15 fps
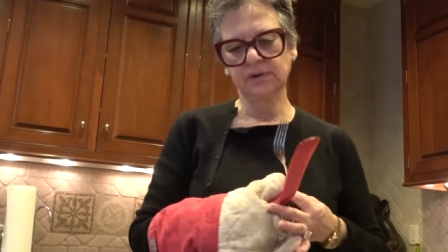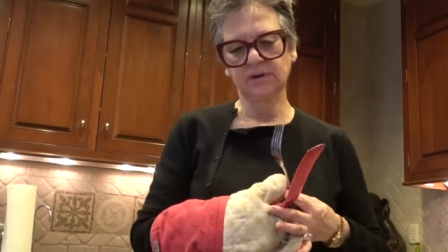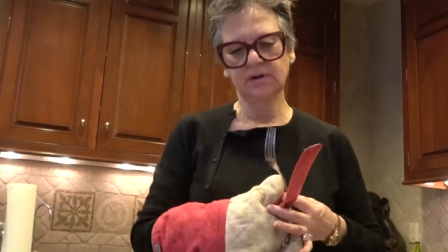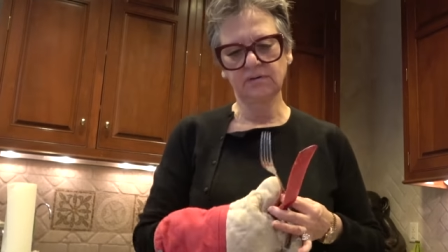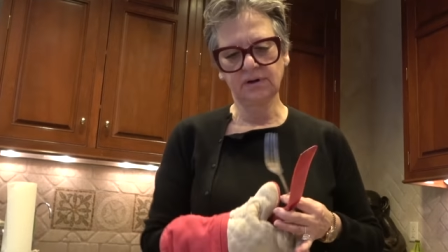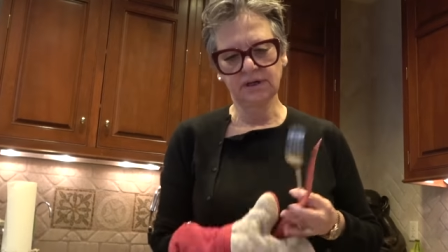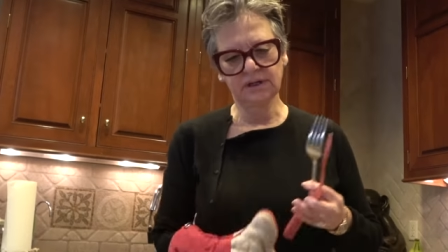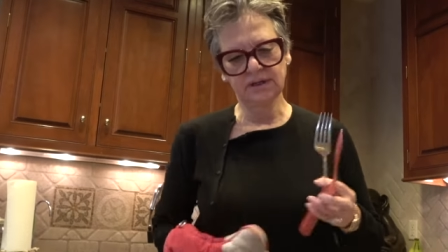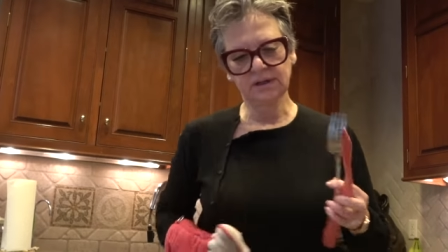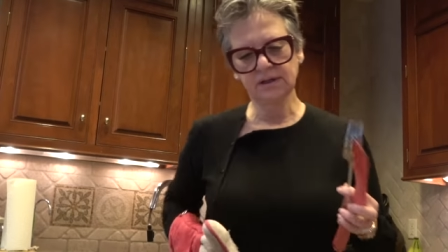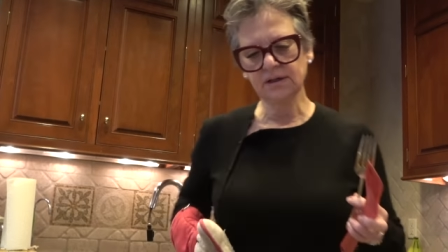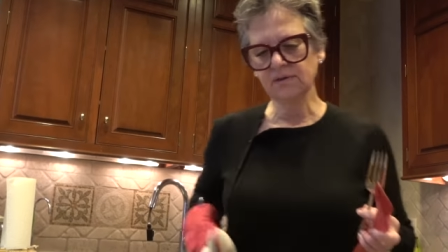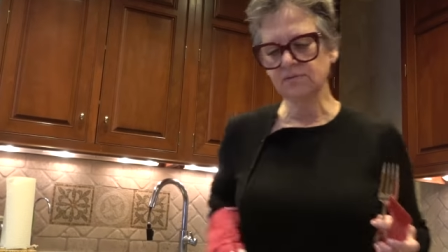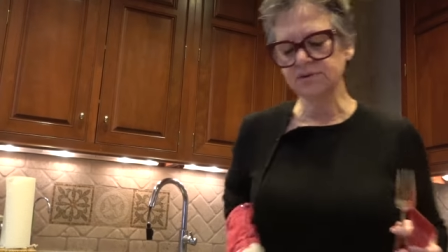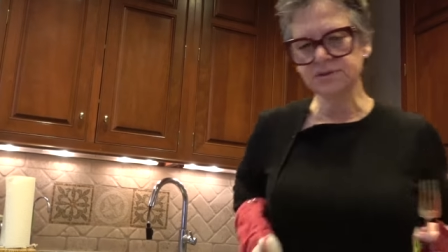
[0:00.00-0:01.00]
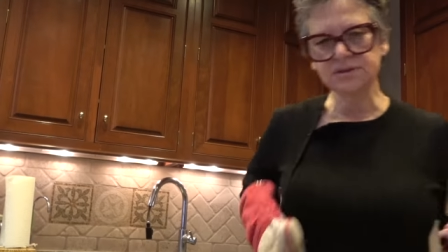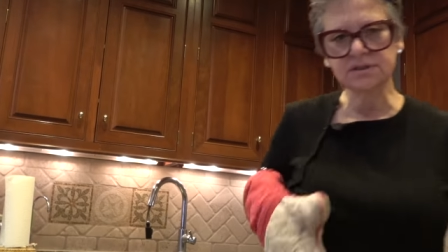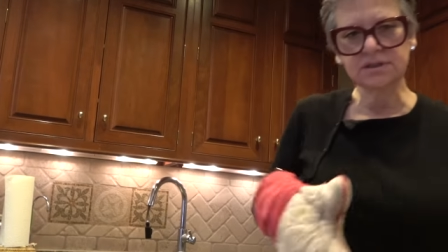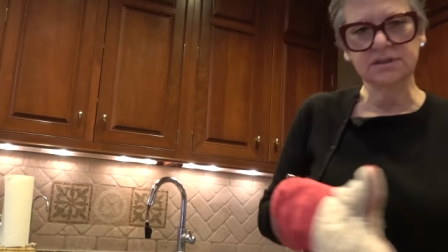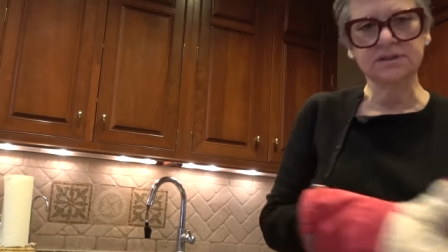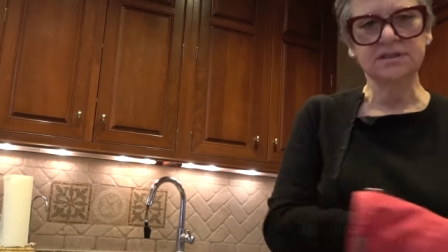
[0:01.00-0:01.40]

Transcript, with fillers: All right, now we're just gonna